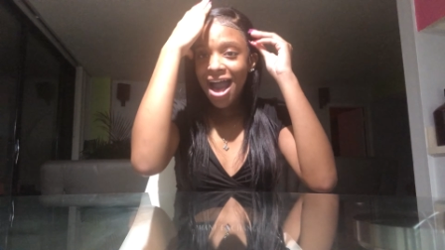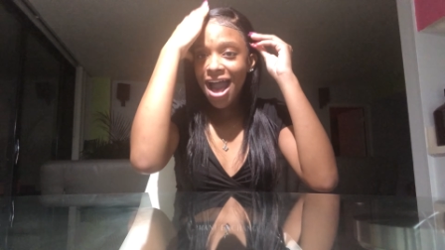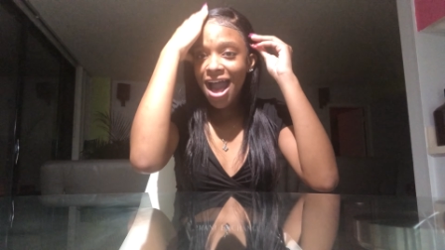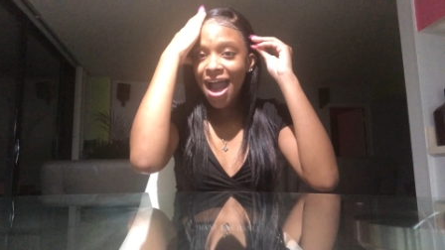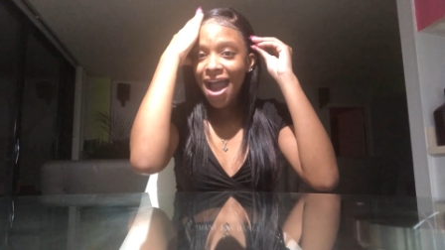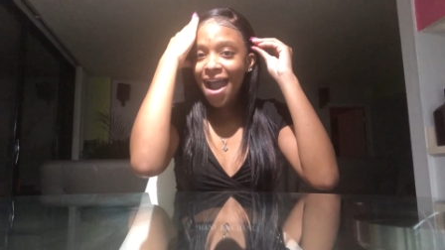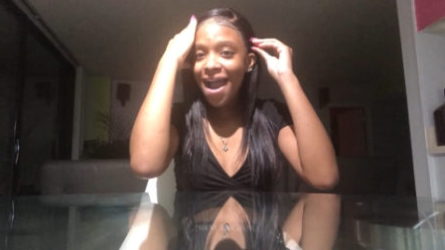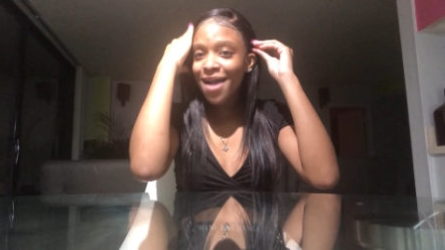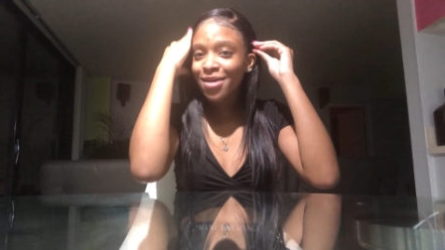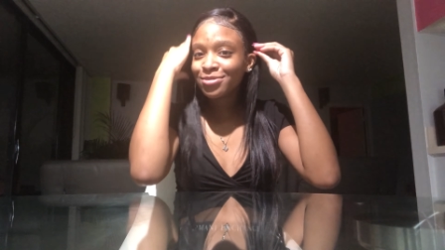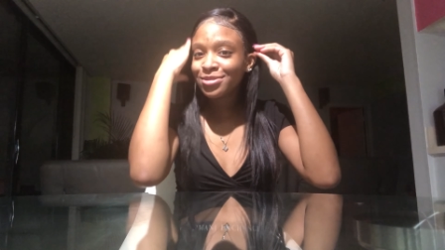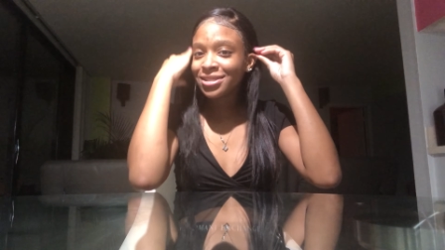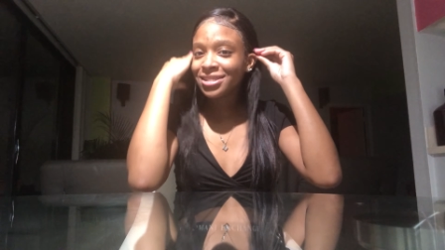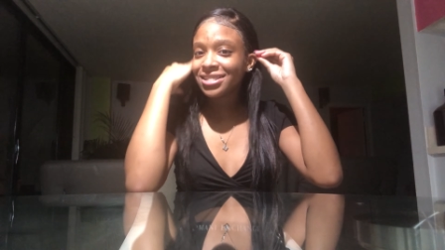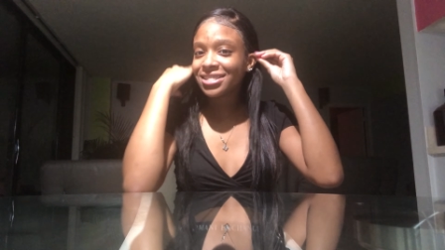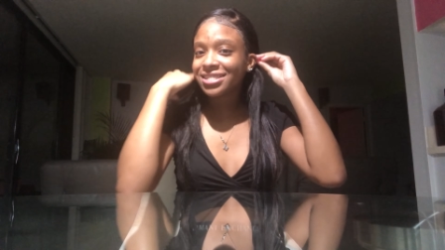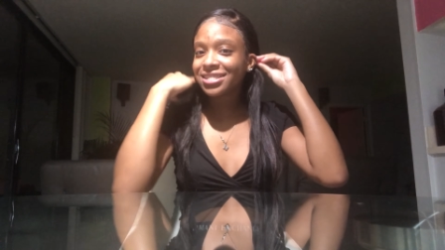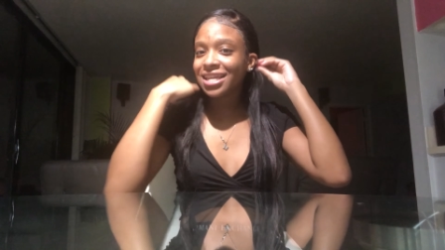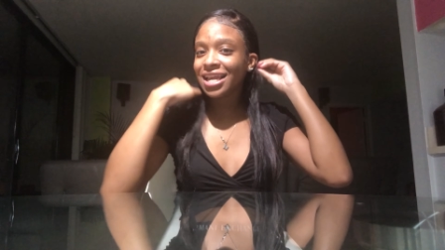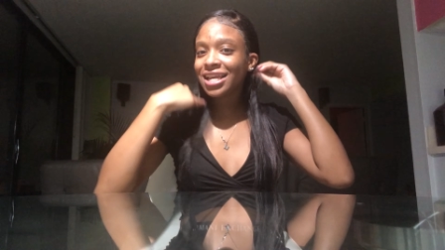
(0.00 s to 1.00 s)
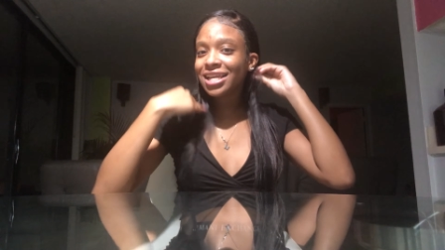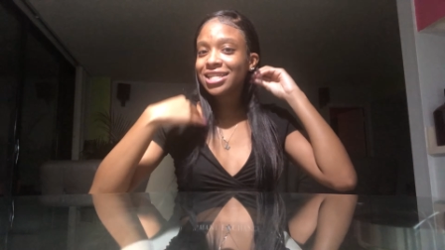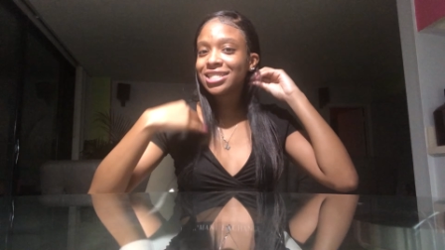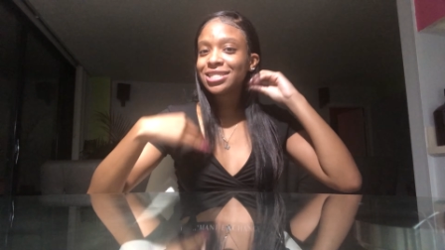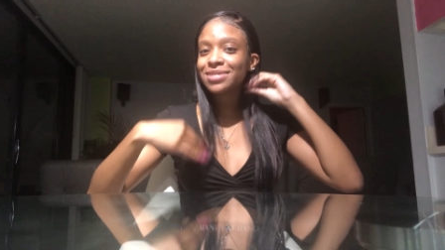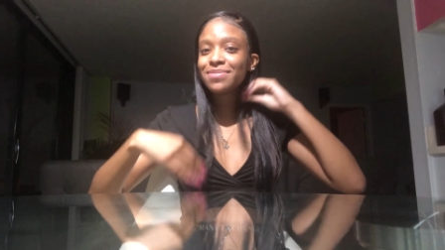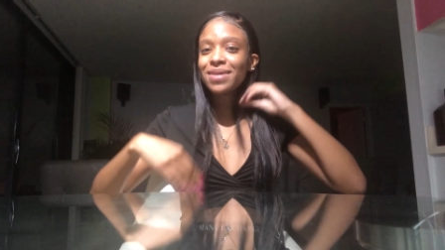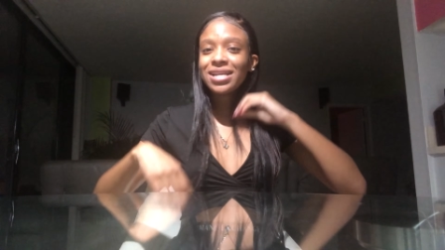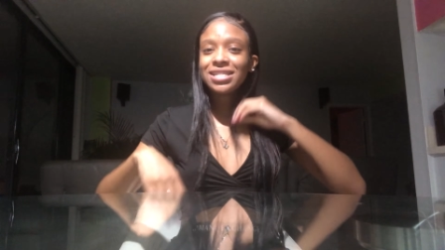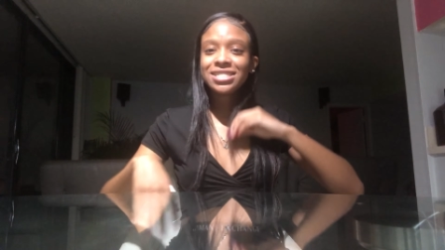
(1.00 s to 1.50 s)
I'm just thinking
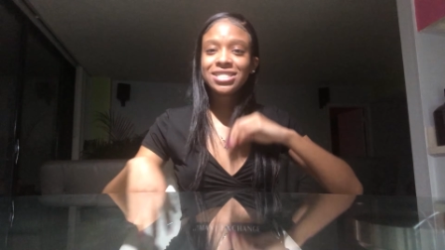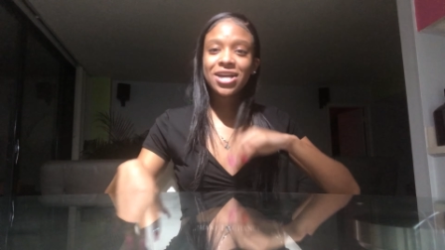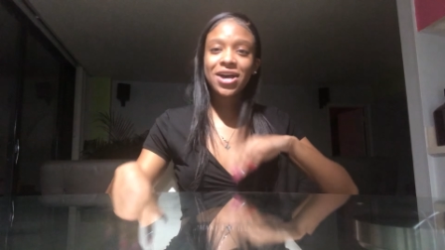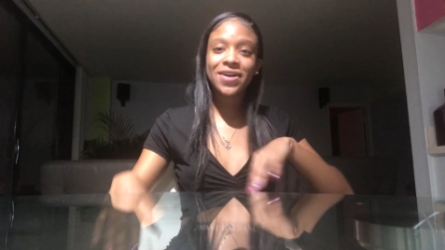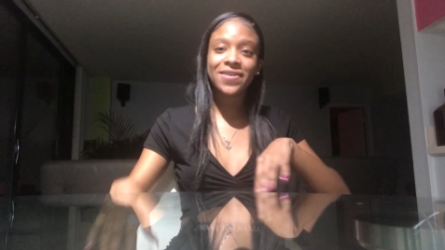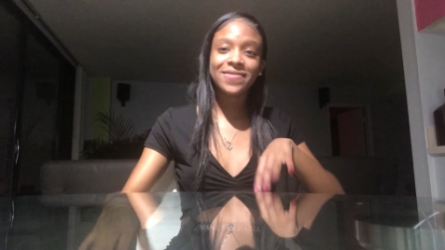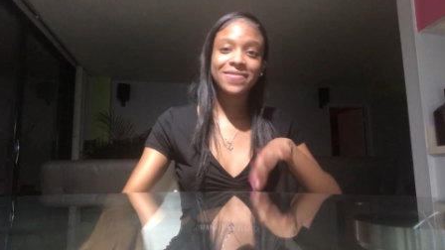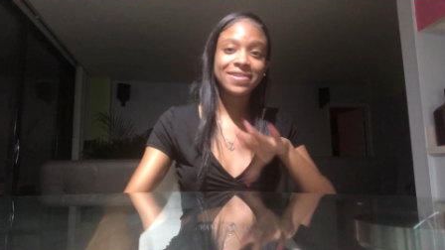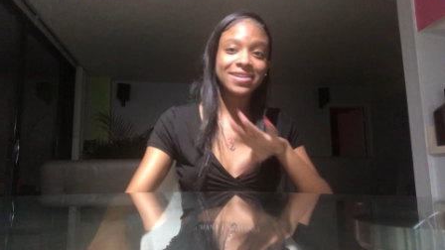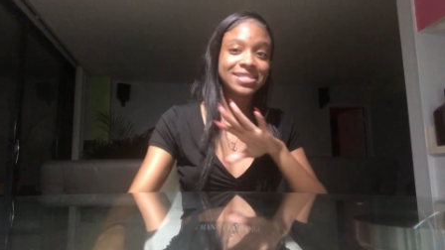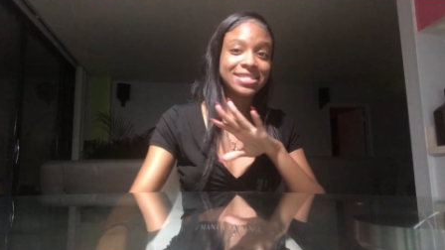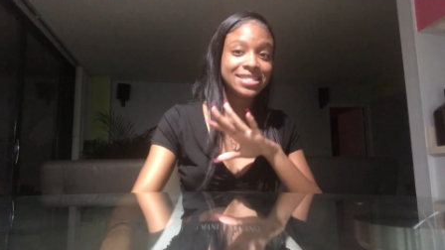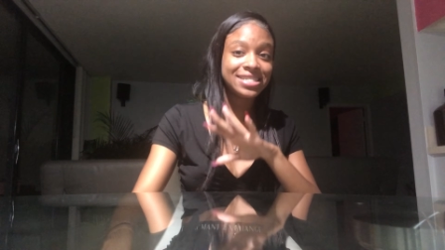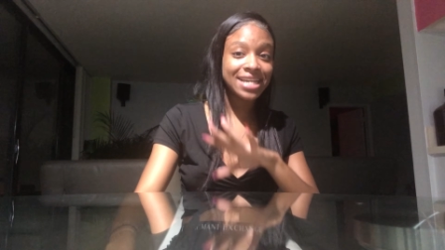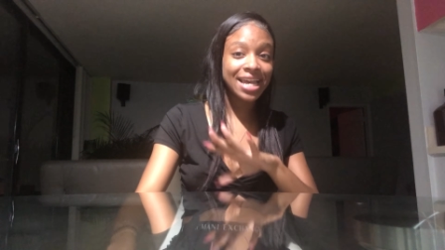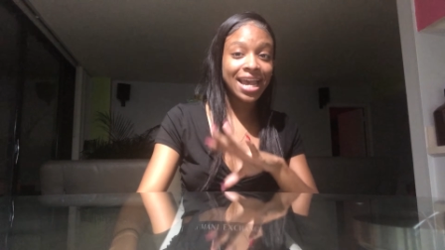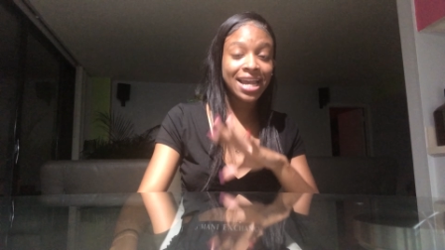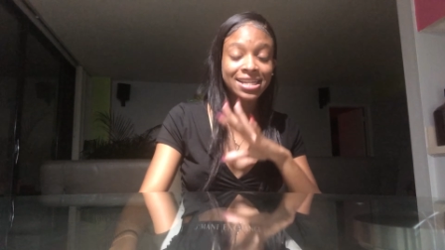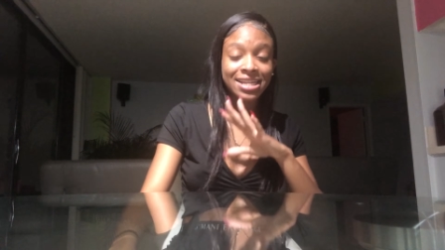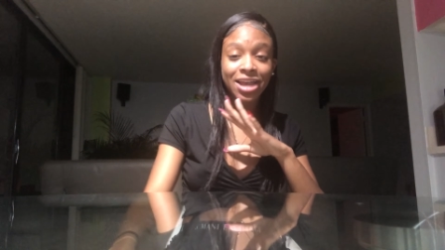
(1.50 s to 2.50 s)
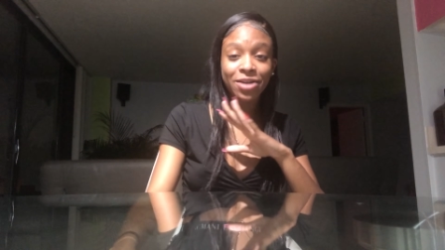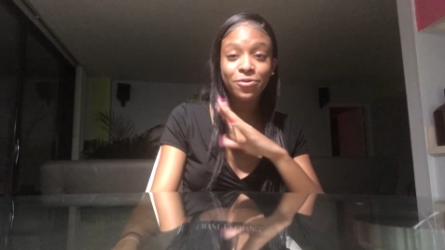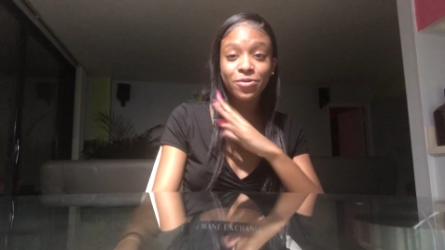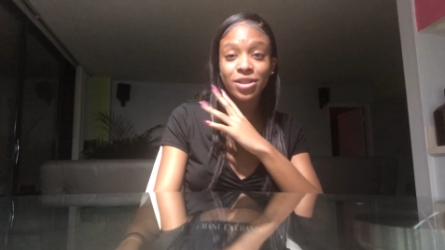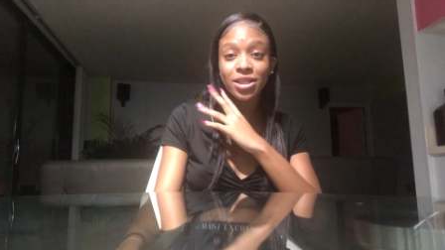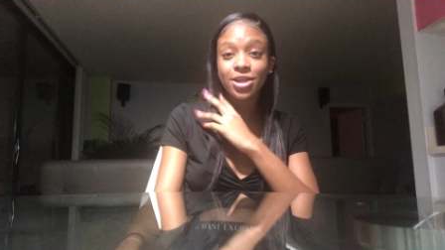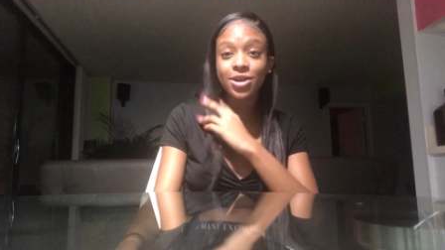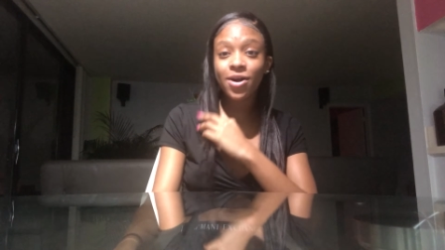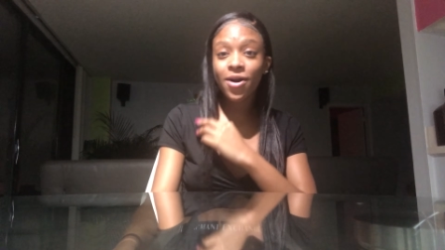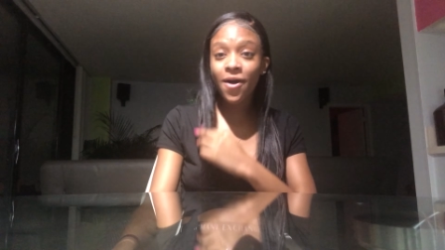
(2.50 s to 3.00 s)
to myself, dang, they
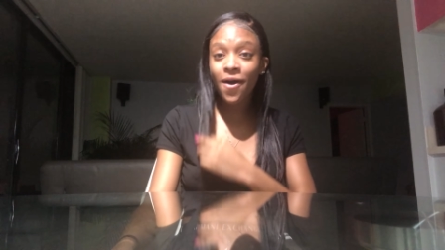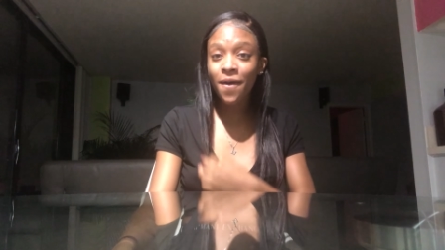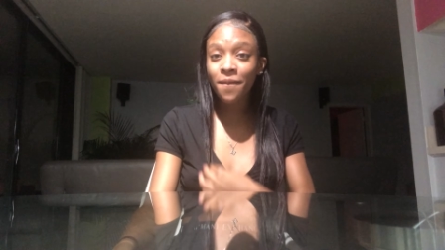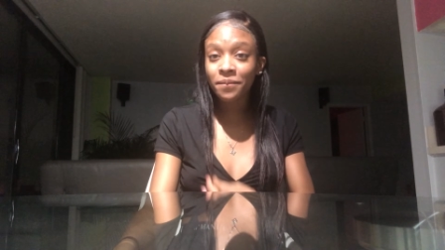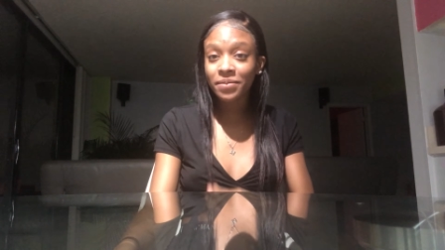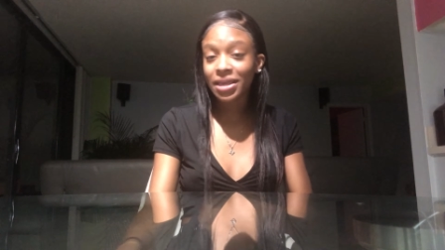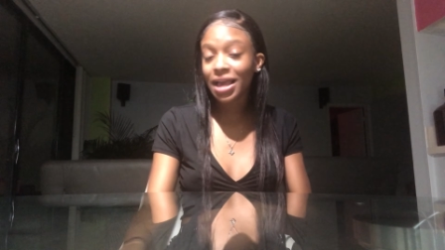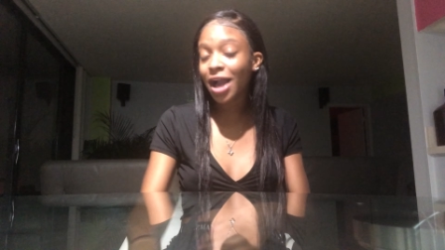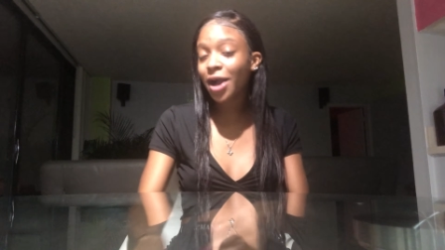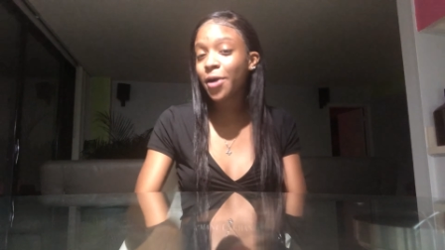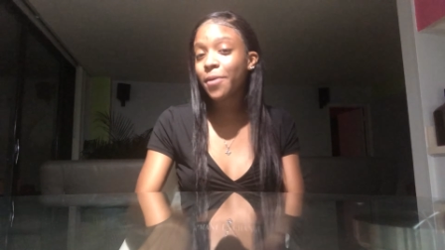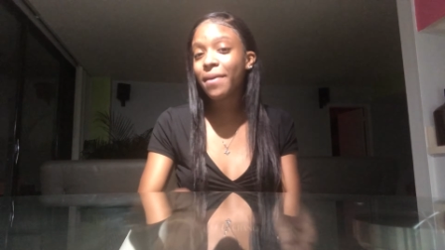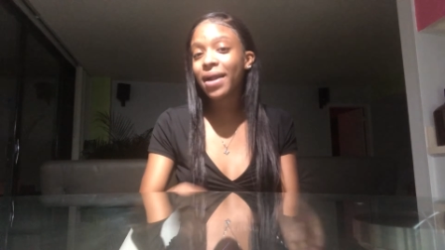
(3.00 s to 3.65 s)
really on me. I go